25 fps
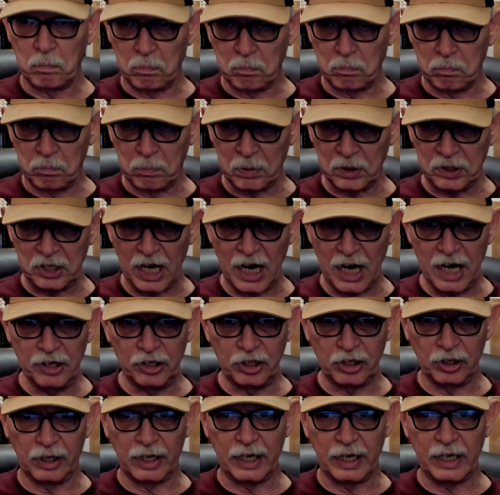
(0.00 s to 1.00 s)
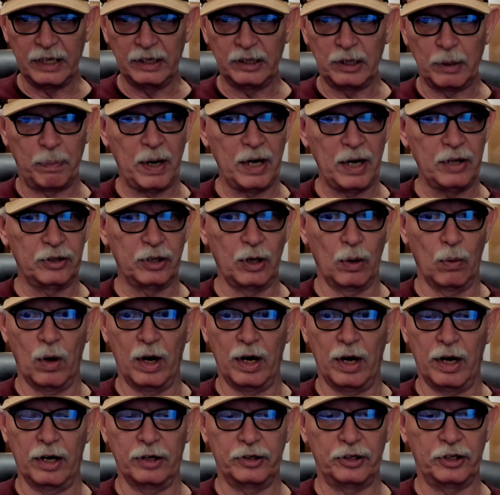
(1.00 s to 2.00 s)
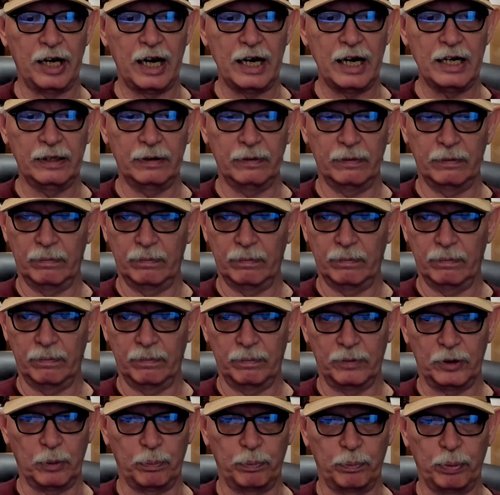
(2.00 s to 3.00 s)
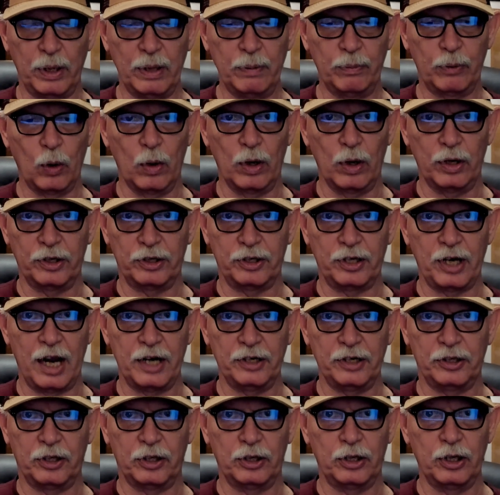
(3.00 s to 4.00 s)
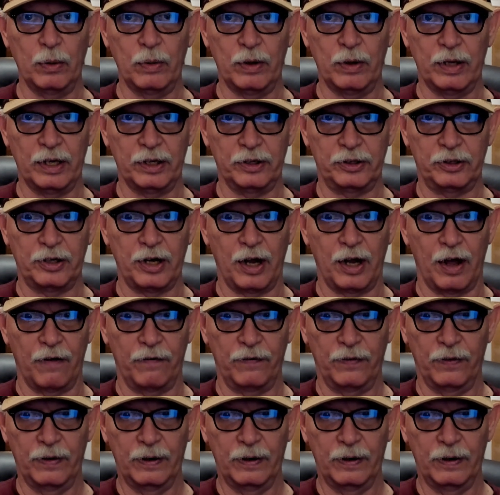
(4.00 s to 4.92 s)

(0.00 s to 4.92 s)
Potentially, depends on what our state Supreme Court decides to do with this stuff.